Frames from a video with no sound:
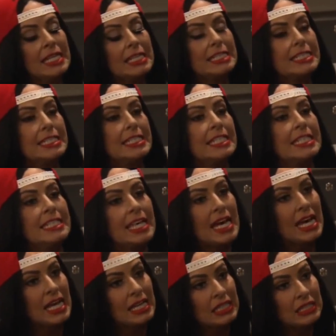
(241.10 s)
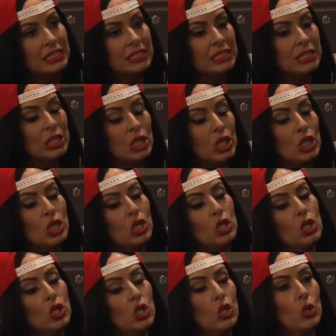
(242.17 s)
Cena,
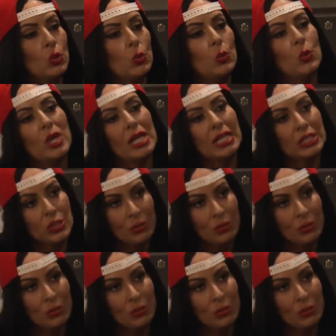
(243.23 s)
will